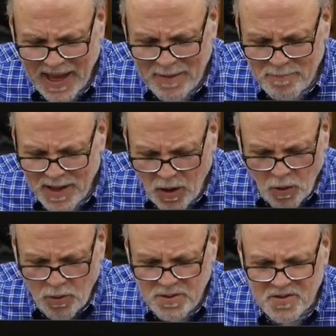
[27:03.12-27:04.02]
and
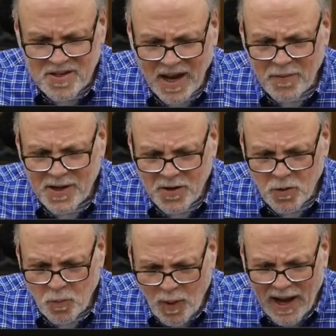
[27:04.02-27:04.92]
behold, Sarah
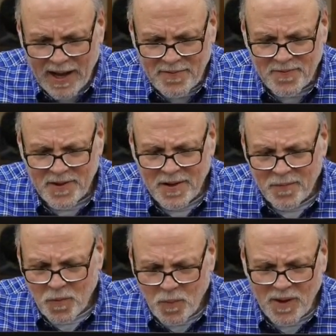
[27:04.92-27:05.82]
your wife
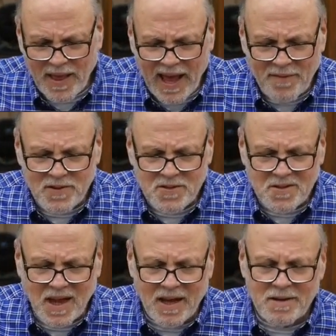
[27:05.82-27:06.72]
will have a
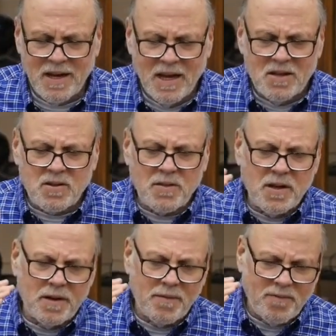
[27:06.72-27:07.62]
son. So
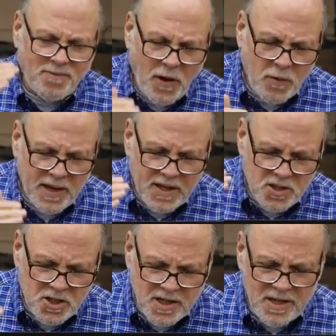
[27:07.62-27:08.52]
the
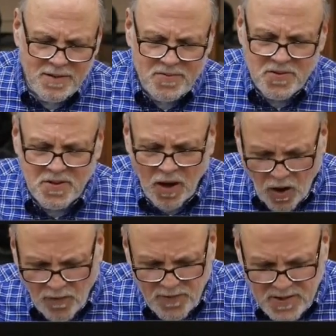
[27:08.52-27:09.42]
focus shifts
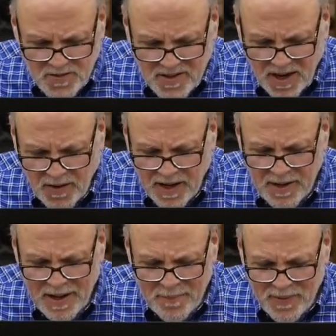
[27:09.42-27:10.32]
over to
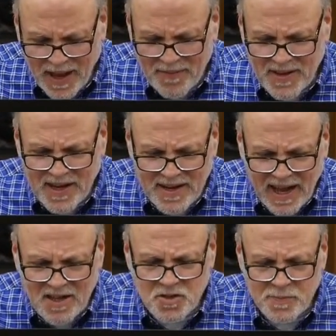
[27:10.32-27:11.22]
Sarah and the
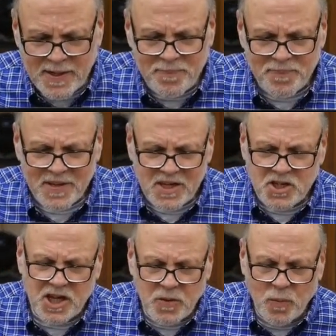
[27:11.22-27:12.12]
announcement
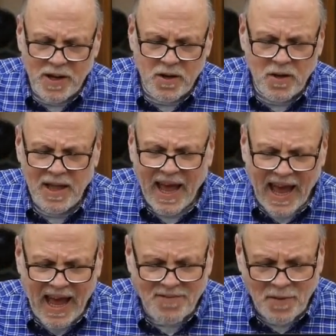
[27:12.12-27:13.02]
she will
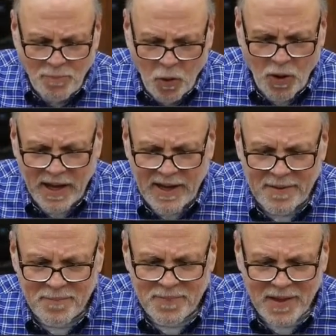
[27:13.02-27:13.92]
have a
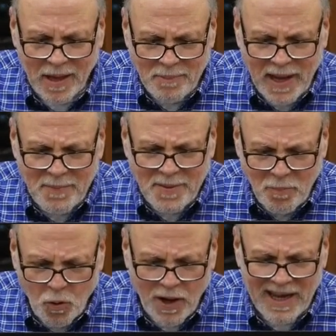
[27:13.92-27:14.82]
boy, a baby
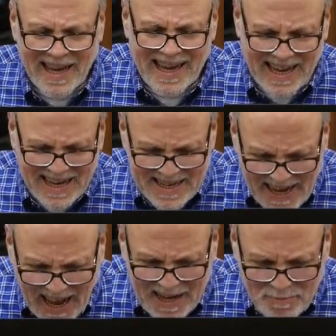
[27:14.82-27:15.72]
boy, in
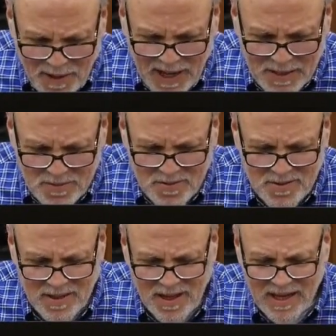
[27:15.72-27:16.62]
nine
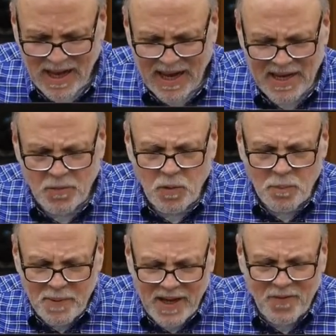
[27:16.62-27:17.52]
months. And it
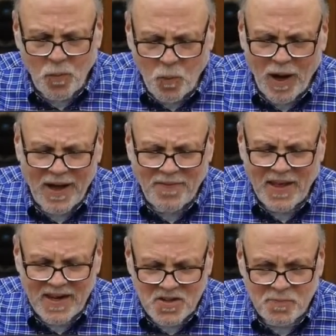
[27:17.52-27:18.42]
will be the one
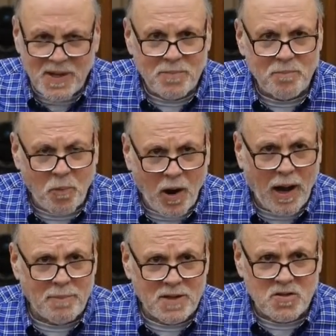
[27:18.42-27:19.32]
that has been
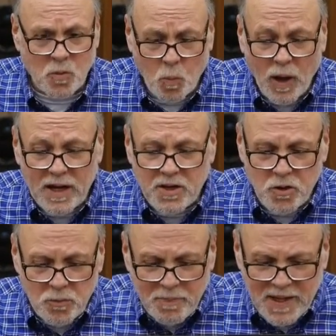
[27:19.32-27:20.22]
promised, the one
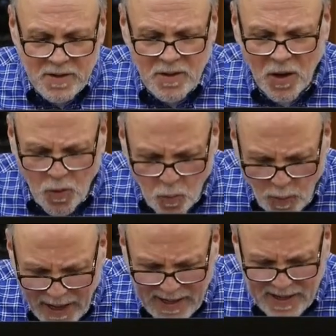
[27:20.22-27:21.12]
you've been
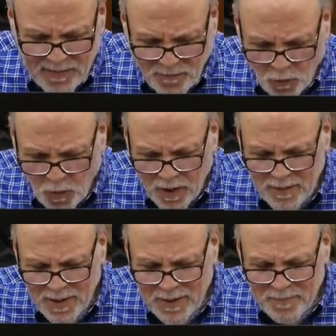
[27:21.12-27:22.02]
waiting
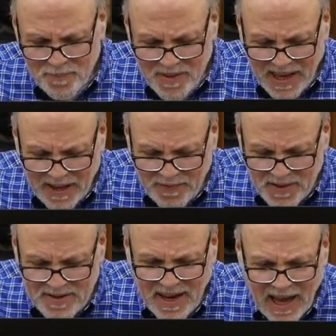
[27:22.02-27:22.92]
for.
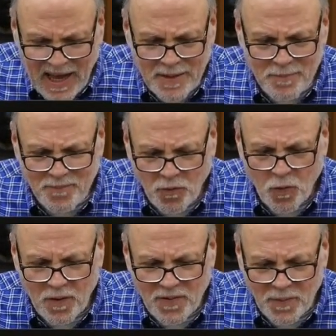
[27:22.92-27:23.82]
And the time
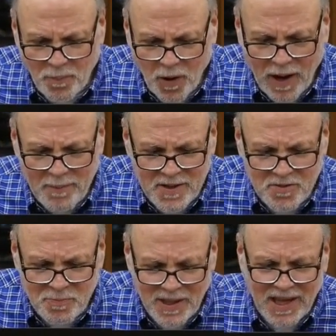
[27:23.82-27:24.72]
for the
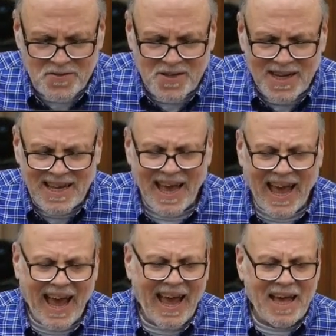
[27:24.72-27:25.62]
promised blessing
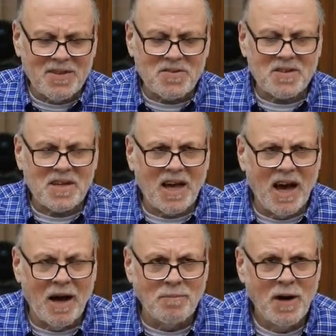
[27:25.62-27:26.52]
has
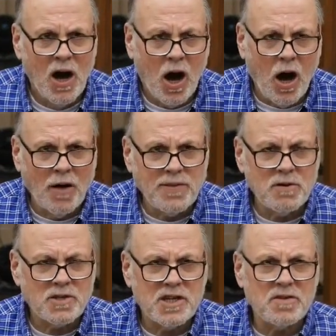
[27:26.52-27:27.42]
come. All
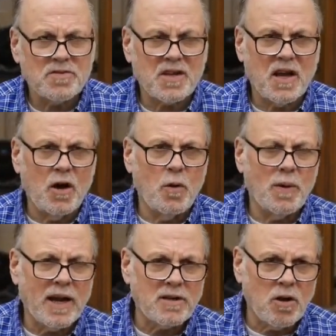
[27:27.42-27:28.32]
those years ago
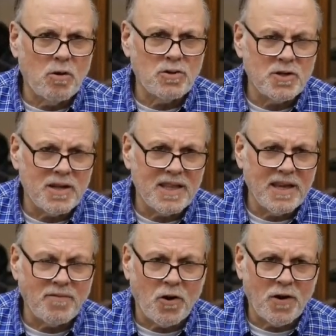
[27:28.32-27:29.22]
when I told you to
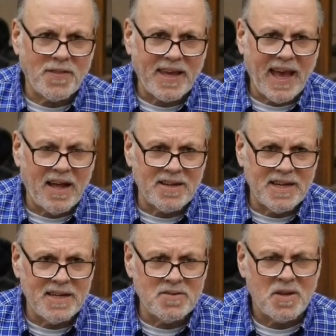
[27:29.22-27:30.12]
leave Ur of the
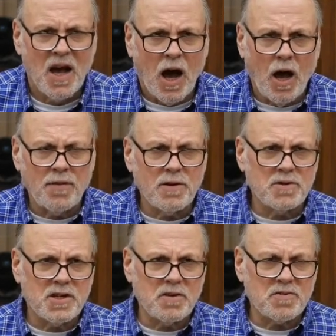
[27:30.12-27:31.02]
Chaldees, all
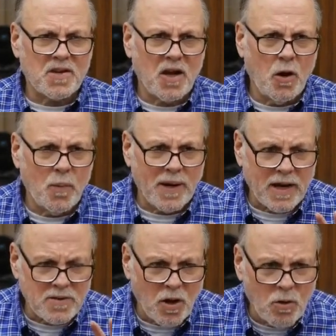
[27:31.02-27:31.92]
those years ago when
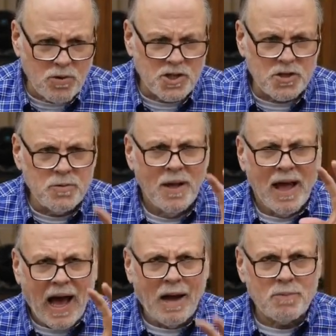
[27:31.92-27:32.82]
I told you
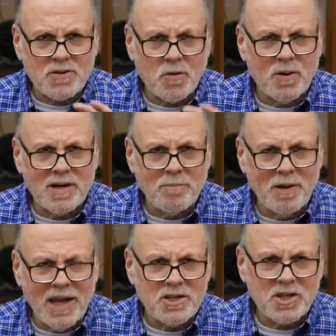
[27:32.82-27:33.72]
I was going to
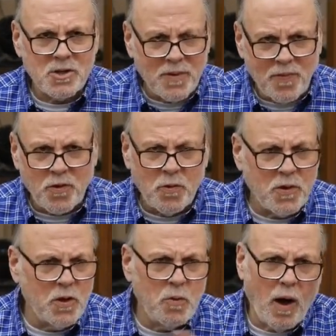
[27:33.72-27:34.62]
bless you and through
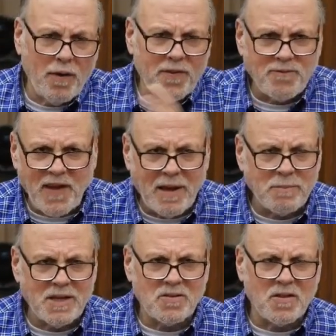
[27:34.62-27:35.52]
you all the
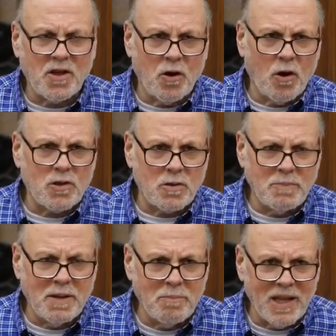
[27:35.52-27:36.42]
families of the earth
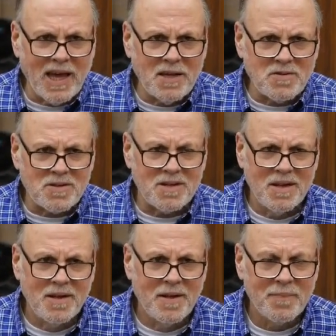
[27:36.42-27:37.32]
would be blessed,
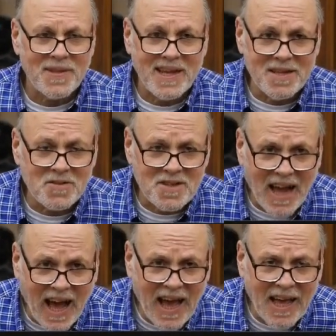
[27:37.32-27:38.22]
it's
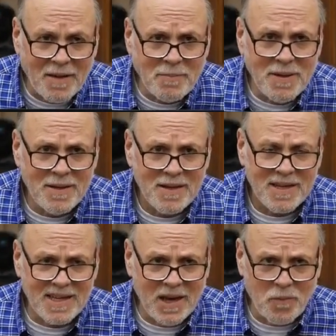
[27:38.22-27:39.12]
time.
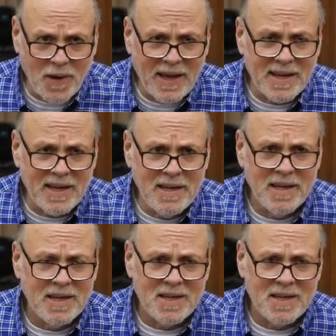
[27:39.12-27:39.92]
Get ready